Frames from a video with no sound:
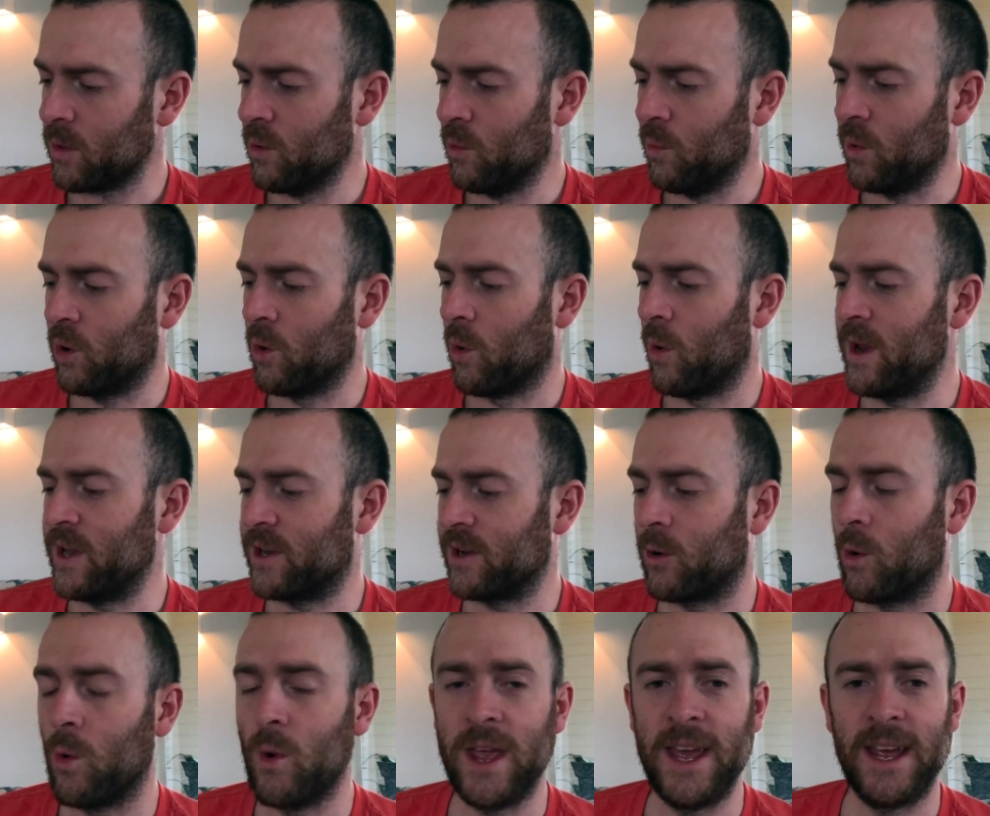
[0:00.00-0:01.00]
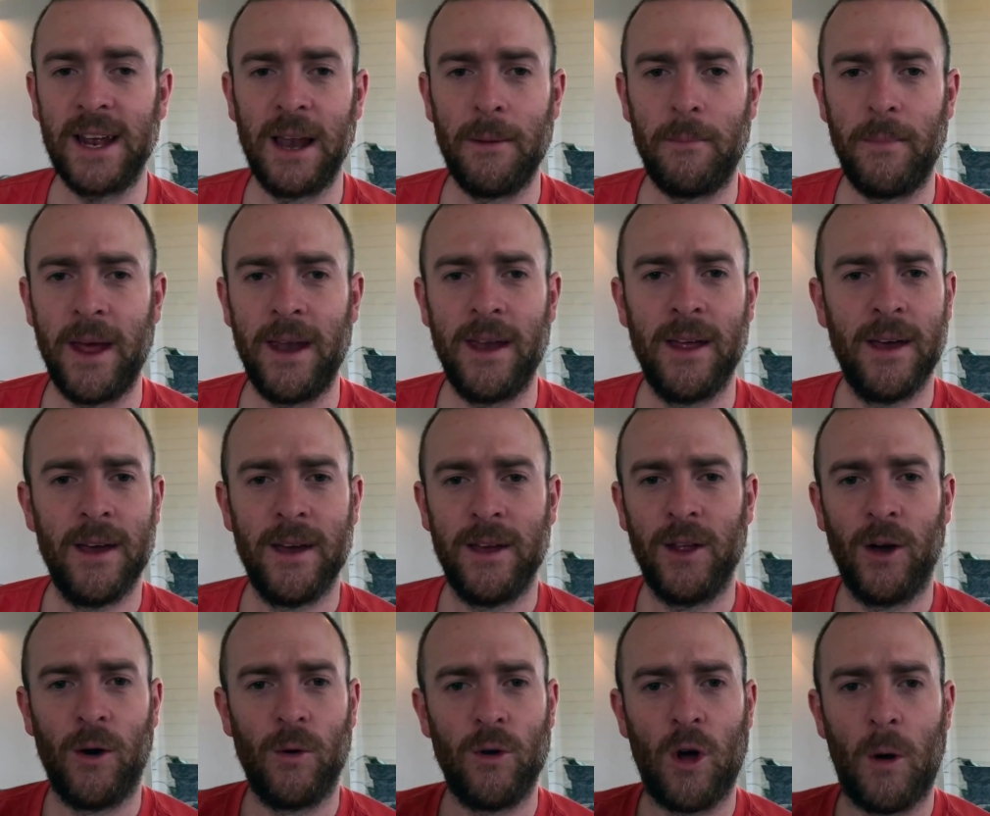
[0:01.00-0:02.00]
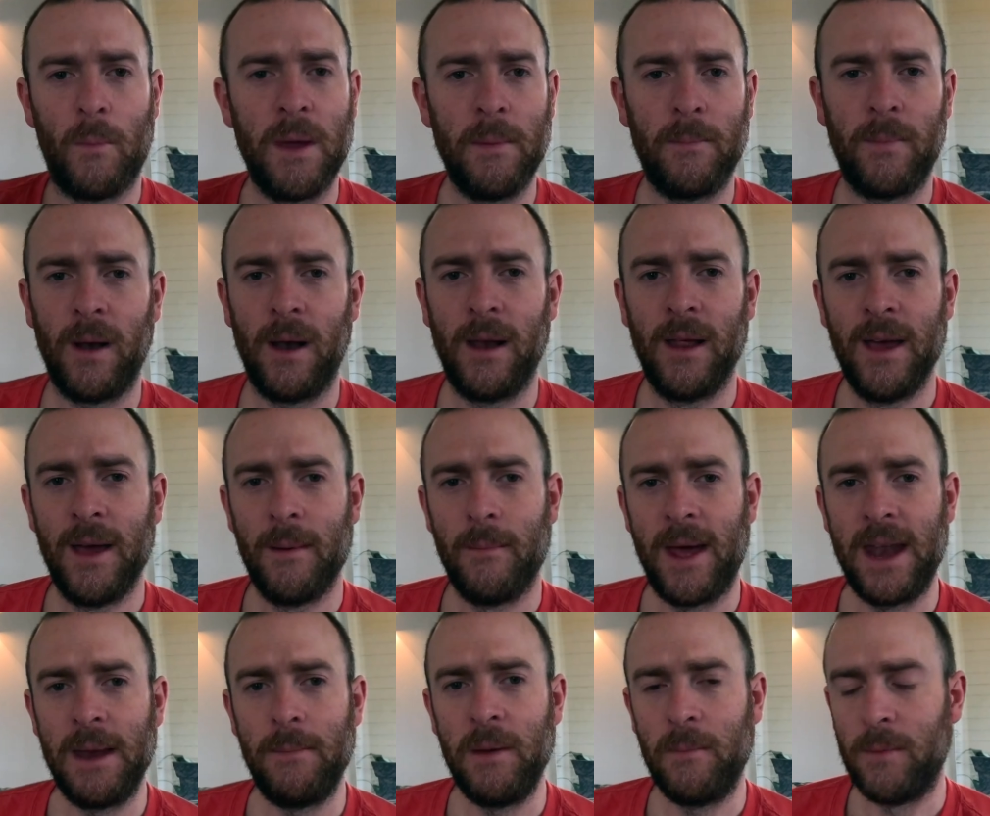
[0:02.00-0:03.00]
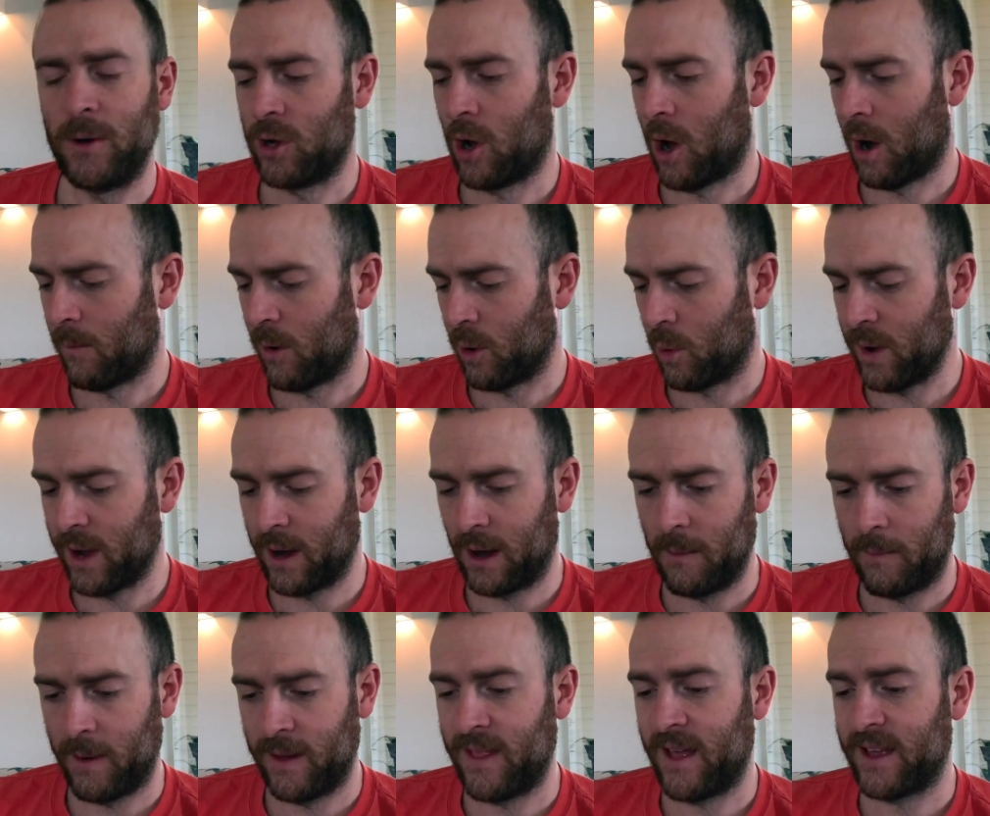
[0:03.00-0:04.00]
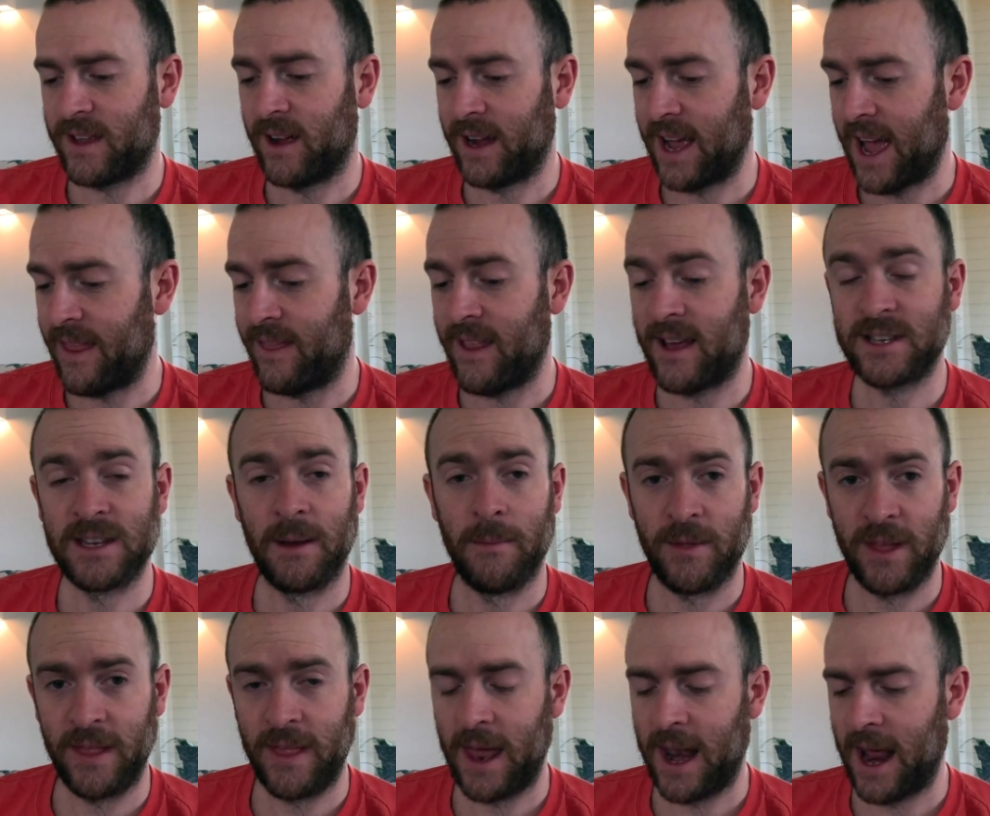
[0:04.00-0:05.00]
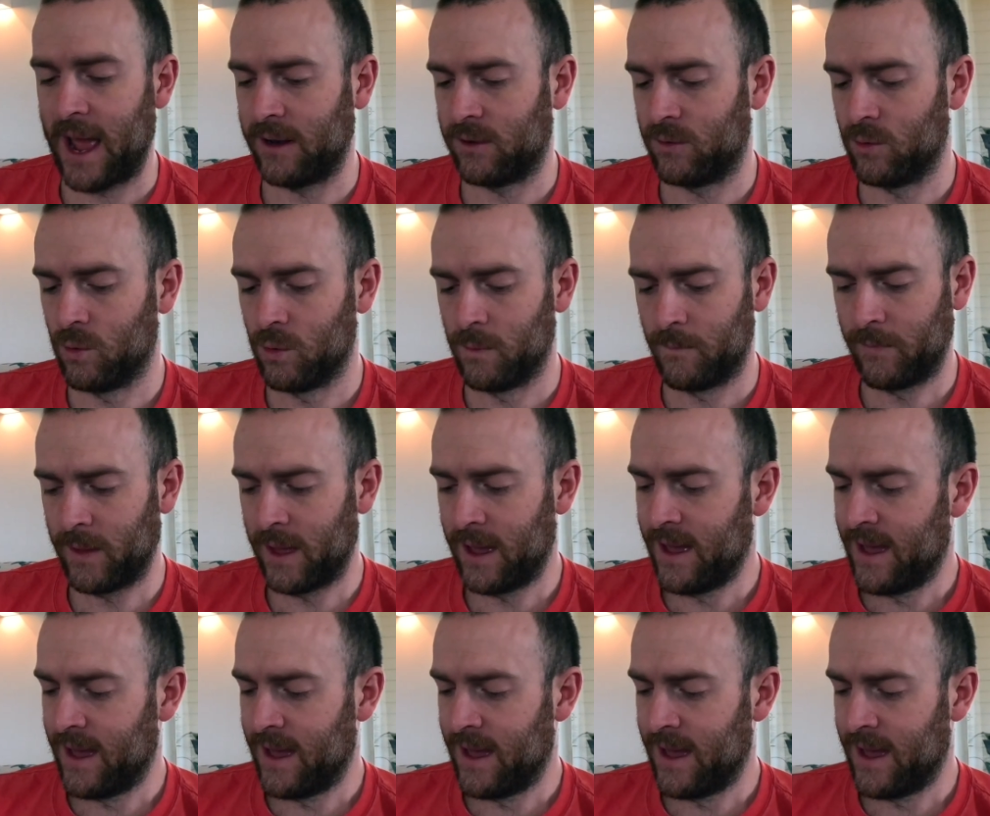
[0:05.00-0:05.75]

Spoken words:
We go into queen clipping. You know, many people talk about queen clipping. Again, that's something that I do.